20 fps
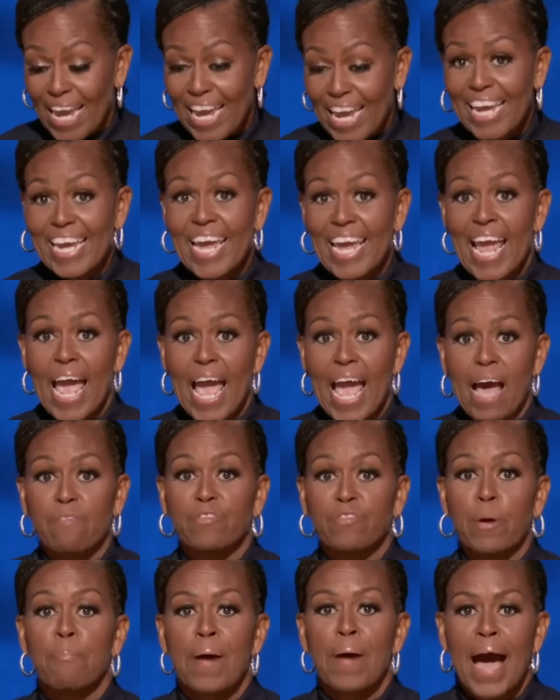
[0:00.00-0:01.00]
We
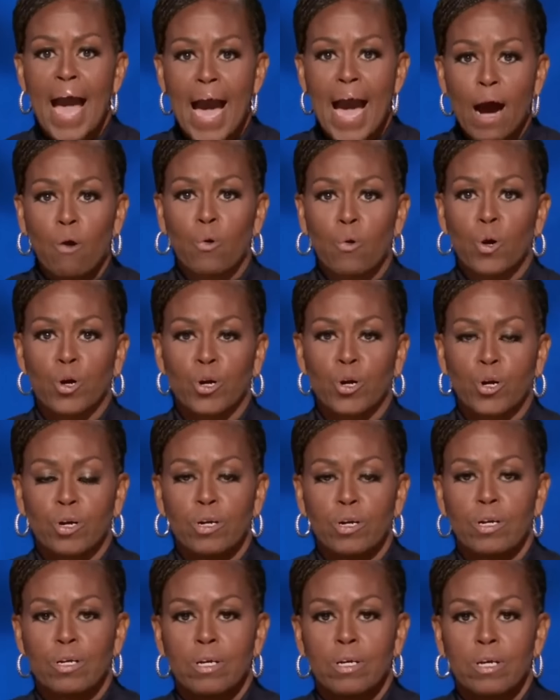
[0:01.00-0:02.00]
have the power
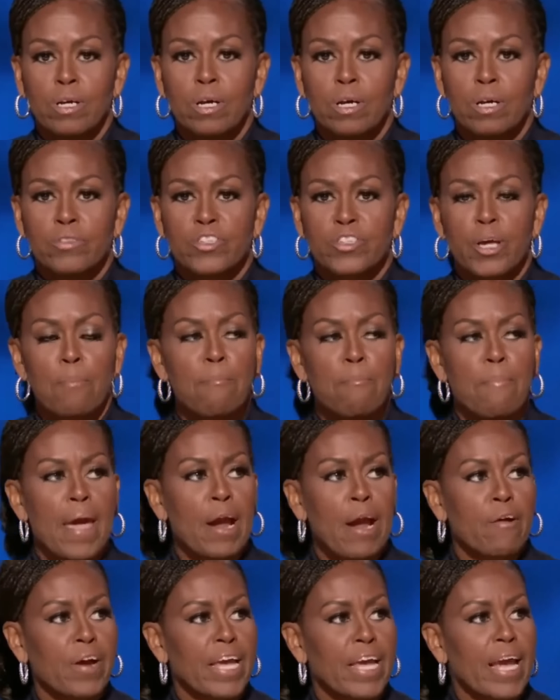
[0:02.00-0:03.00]
to
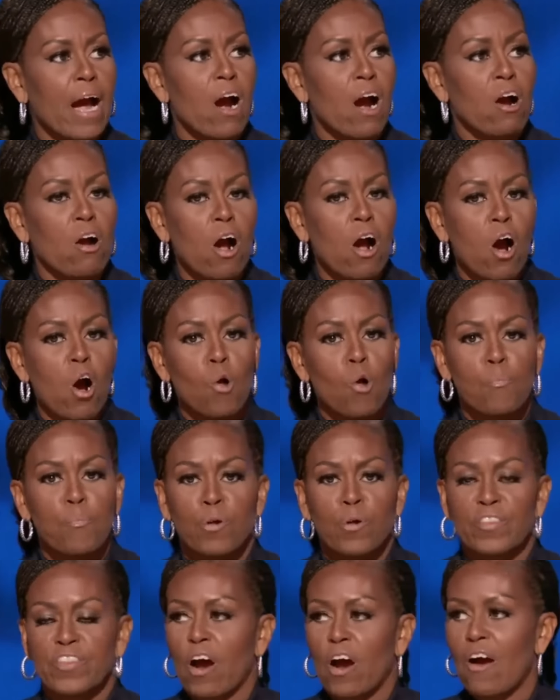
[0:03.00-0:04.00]
marry our
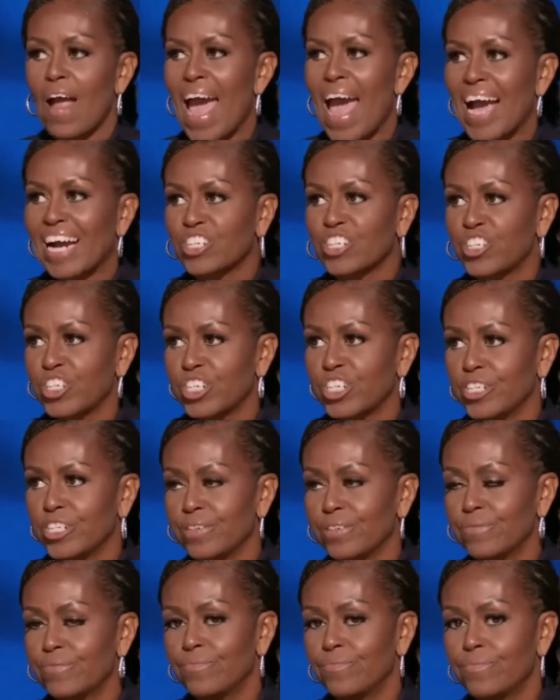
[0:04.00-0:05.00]
hope with our
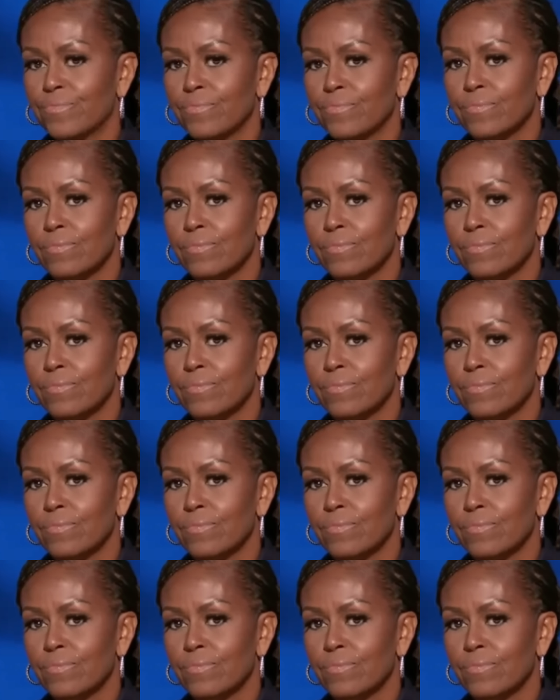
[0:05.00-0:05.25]
action.